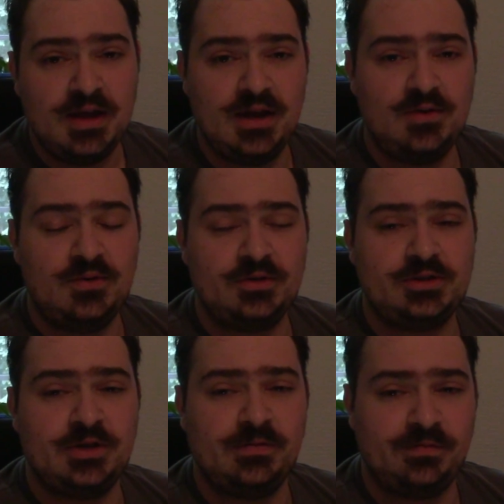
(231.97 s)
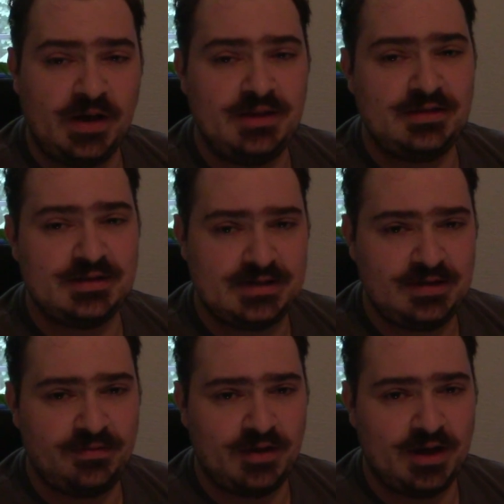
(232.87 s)
in order to fight the
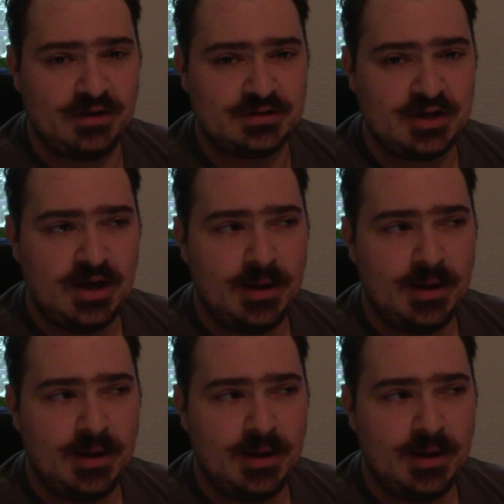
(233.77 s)
Z Fighters.